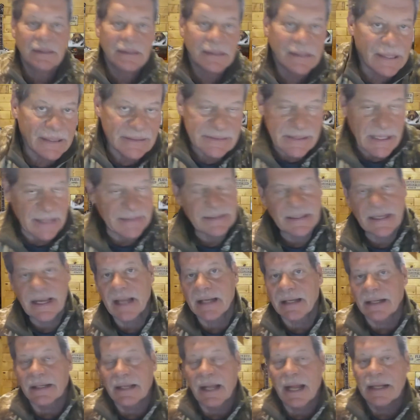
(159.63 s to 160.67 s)
It's not the
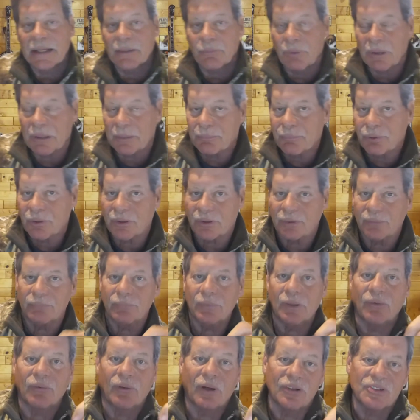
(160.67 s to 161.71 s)
kind of knot you want to put
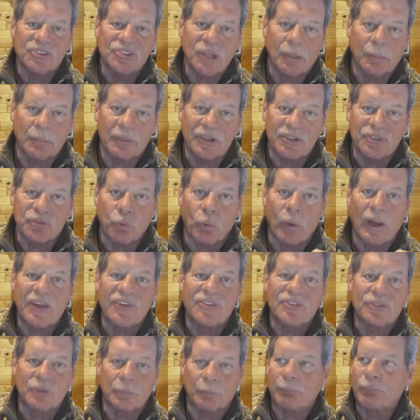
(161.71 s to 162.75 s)
around somebody's
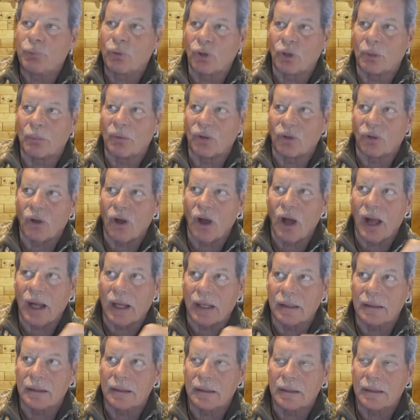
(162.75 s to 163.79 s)
waist to pull them along.